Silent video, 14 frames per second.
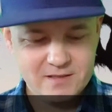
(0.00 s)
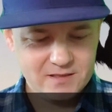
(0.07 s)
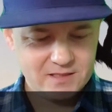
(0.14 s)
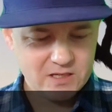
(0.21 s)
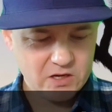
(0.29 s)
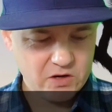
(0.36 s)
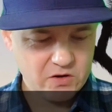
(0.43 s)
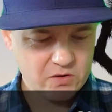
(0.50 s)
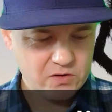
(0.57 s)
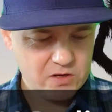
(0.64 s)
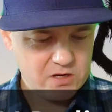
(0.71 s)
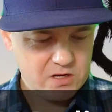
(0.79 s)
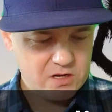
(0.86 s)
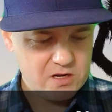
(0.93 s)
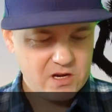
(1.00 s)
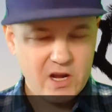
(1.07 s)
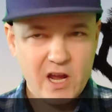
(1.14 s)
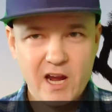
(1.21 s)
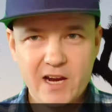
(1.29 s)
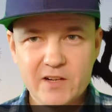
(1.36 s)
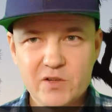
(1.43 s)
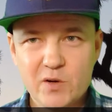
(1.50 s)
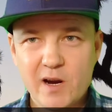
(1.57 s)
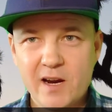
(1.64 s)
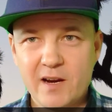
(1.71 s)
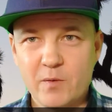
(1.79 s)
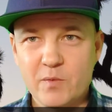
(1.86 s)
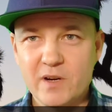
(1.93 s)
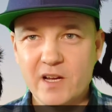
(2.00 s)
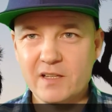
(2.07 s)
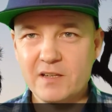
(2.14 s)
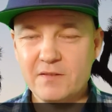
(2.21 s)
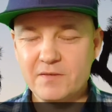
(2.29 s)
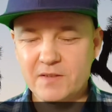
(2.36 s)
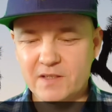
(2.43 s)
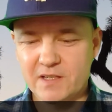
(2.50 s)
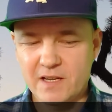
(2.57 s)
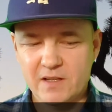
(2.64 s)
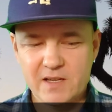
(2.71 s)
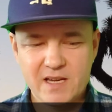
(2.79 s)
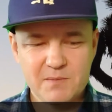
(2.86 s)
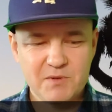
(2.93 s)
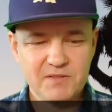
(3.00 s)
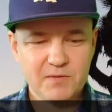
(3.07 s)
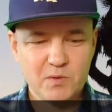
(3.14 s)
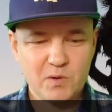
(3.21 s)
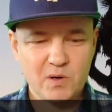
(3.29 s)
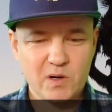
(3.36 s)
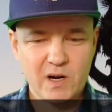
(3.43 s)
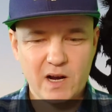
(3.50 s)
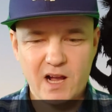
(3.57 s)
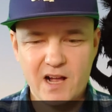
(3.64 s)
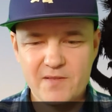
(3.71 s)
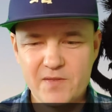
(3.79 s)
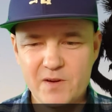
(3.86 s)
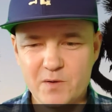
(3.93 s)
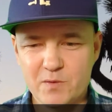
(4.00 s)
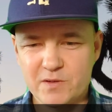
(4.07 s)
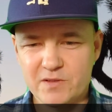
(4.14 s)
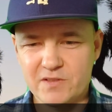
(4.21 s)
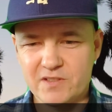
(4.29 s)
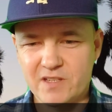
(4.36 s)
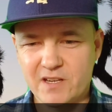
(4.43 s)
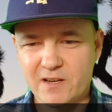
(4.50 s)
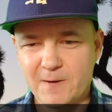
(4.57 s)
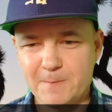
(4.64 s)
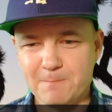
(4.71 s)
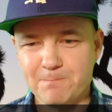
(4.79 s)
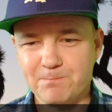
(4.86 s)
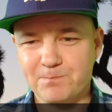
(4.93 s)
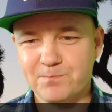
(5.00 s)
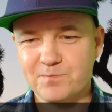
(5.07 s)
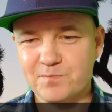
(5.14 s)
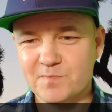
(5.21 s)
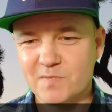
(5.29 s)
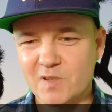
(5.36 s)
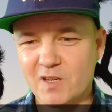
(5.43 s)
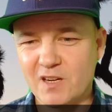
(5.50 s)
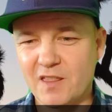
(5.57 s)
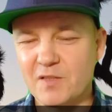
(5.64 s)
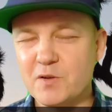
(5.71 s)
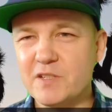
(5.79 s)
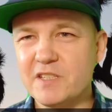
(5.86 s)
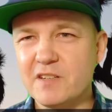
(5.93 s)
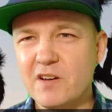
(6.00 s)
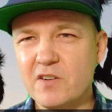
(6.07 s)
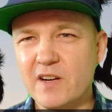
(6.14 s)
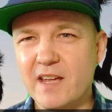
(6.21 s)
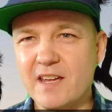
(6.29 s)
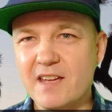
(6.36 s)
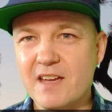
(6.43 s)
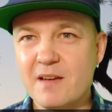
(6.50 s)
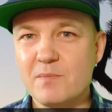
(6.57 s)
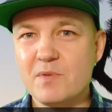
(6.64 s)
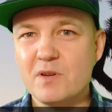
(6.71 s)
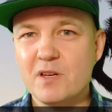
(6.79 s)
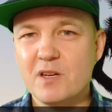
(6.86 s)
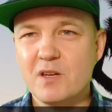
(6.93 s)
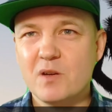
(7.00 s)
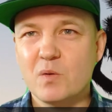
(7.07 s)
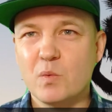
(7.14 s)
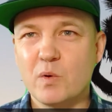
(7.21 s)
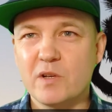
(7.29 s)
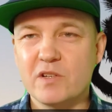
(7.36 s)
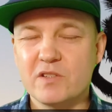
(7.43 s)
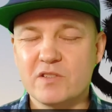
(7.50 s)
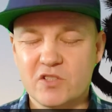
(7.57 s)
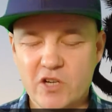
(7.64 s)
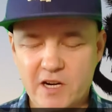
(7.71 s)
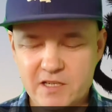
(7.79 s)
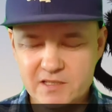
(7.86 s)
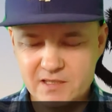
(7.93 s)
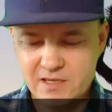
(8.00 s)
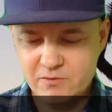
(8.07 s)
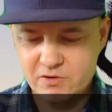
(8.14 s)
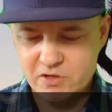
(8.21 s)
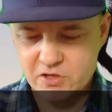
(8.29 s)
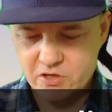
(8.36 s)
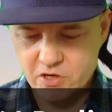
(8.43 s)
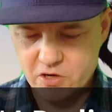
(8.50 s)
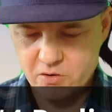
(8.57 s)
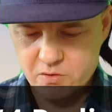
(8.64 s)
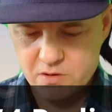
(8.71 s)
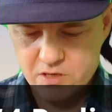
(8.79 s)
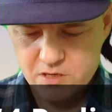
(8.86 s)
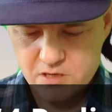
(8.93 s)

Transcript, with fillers: So I try, when I lived in L A before, there was um, uh, thirteen hundred A M, which is a Chinese language show.